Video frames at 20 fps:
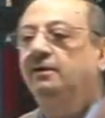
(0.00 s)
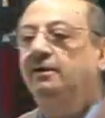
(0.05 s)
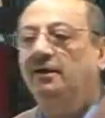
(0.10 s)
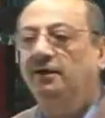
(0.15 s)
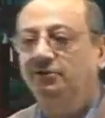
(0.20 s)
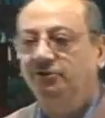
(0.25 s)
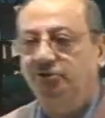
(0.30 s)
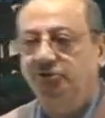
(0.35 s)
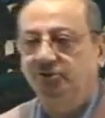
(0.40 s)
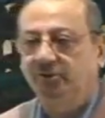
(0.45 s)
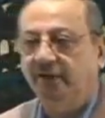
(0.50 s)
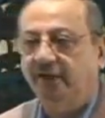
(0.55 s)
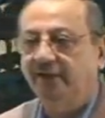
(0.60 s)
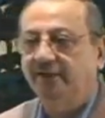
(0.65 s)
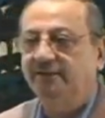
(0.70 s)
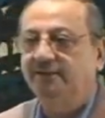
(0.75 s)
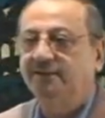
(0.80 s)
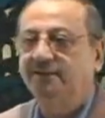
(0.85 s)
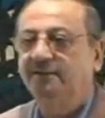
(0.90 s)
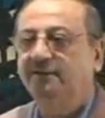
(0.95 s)

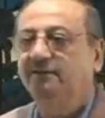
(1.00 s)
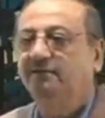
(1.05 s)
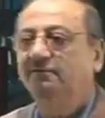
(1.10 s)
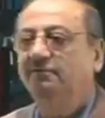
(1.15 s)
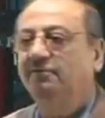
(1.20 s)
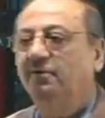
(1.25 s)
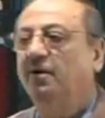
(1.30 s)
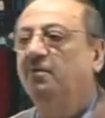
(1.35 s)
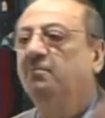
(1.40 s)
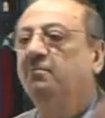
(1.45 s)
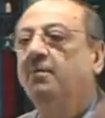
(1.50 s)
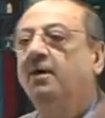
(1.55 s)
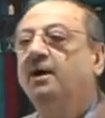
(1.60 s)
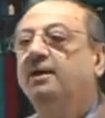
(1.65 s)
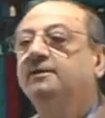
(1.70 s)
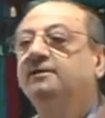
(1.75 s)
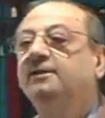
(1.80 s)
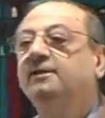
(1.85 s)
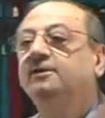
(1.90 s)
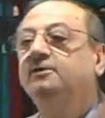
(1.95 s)
conjugate from
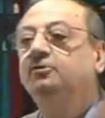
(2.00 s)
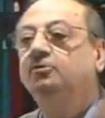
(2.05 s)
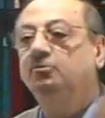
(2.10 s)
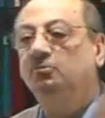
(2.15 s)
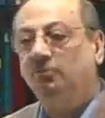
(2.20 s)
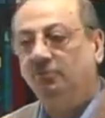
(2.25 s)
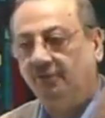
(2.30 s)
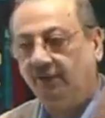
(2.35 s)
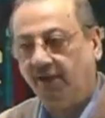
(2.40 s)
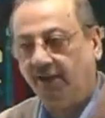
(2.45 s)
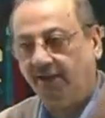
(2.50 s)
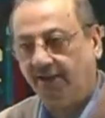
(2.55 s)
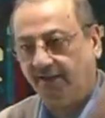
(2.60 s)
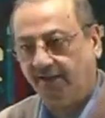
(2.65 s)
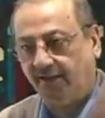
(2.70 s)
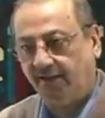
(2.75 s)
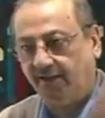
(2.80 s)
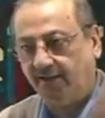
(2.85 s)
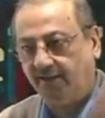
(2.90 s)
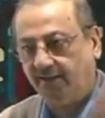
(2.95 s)
Madi to
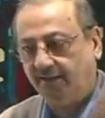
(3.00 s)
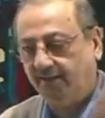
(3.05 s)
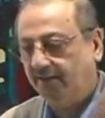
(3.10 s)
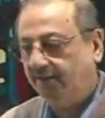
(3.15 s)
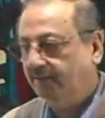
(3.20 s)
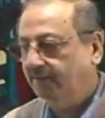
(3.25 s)
Mudariya,